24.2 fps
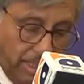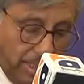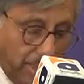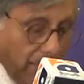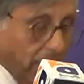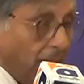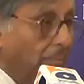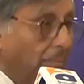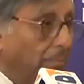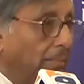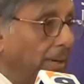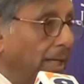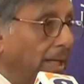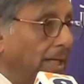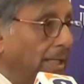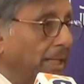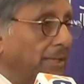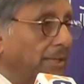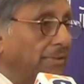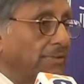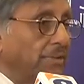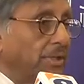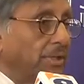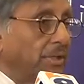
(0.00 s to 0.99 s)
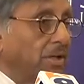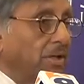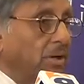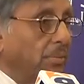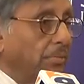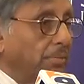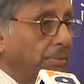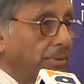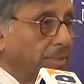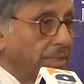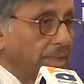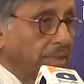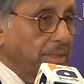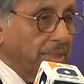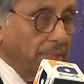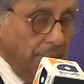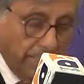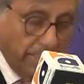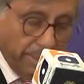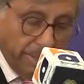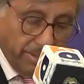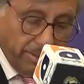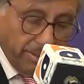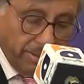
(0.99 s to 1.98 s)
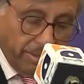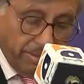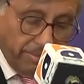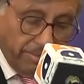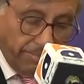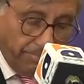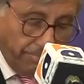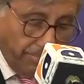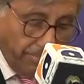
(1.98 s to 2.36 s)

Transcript: in our bilateral composite dialogue,